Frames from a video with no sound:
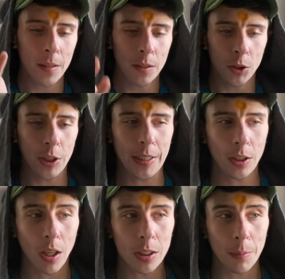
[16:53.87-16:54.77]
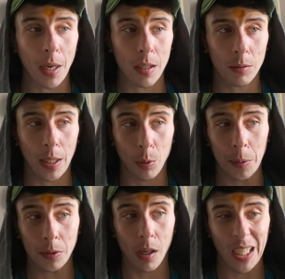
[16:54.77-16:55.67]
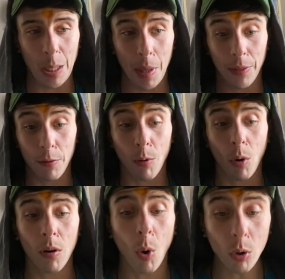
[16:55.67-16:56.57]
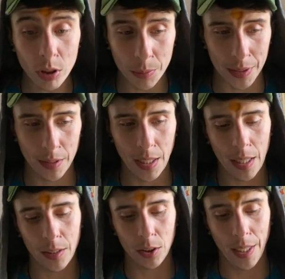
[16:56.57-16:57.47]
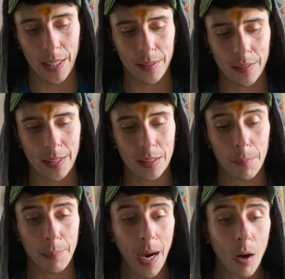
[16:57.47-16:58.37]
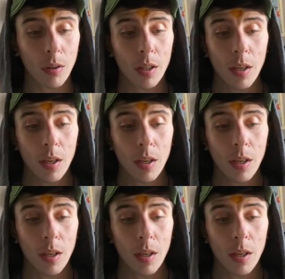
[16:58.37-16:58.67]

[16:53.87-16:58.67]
she talked about, like we were talking about the four horsemen, and it's about